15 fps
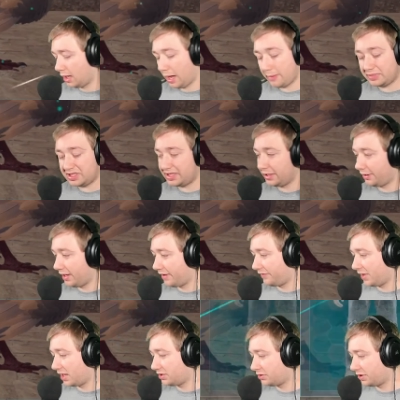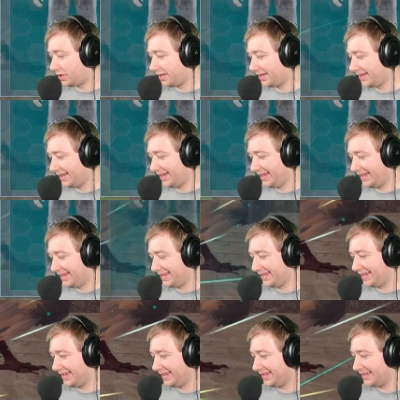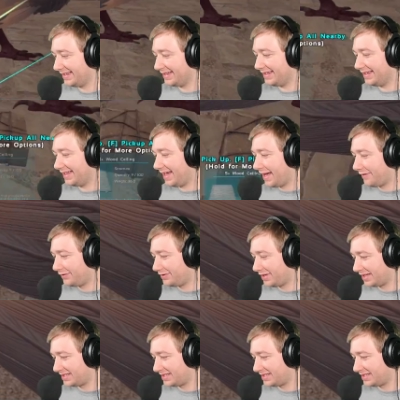I'm still heavy. I just have